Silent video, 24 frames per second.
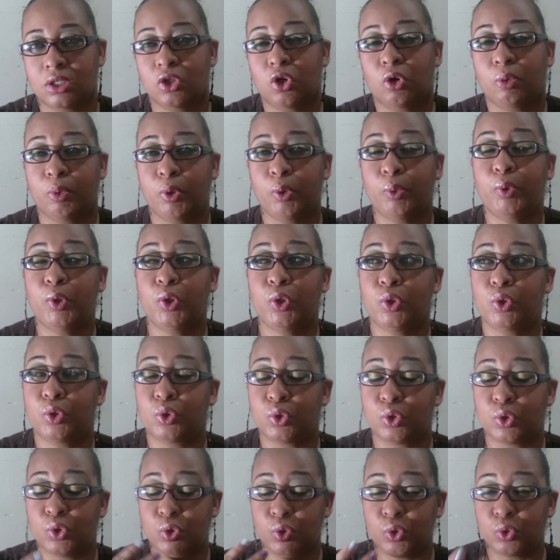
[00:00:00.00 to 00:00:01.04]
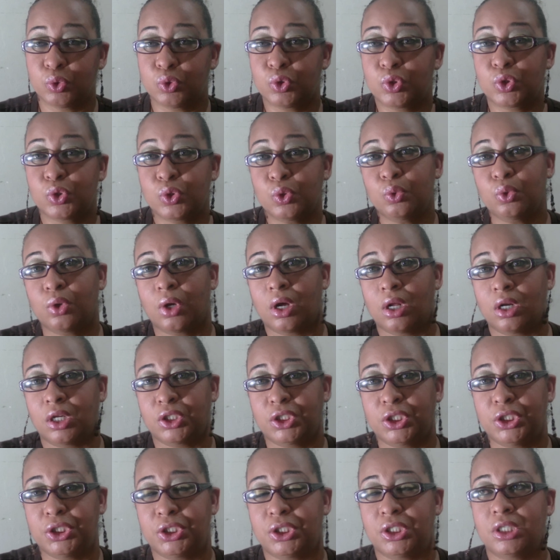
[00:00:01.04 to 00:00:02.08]
Normally, we used two color
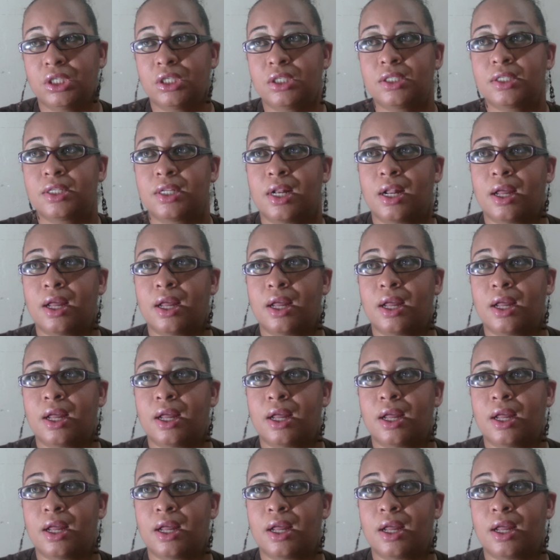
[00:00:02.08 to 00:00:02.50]
t-shirts